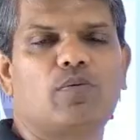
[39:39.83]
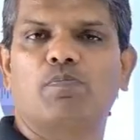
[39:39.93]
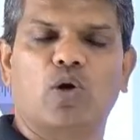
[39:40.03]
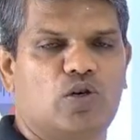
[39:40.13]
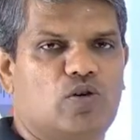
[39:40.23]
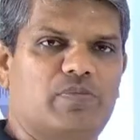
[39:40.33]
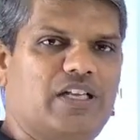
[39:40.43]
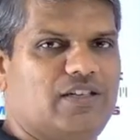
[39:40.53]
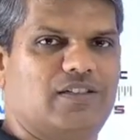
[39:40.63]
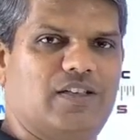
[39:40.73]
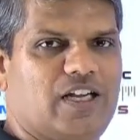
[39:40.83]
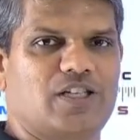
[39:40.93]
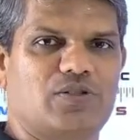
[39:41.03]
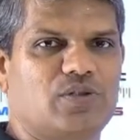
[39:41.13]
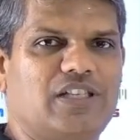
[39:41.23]
polynomial.
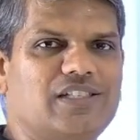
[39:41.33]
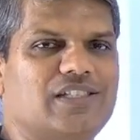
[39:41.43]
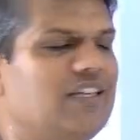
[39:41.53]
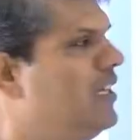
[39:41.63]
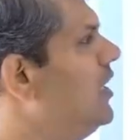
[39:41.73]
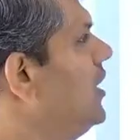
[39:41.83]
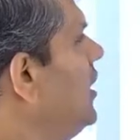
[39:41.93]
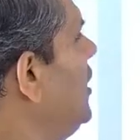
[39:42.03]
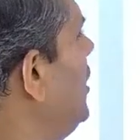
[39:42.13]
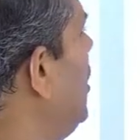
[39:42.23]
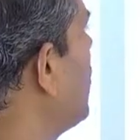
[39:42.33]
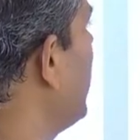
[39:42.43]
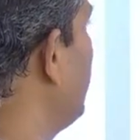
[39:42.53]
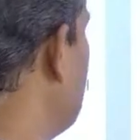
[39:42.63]
Understood this? Okay,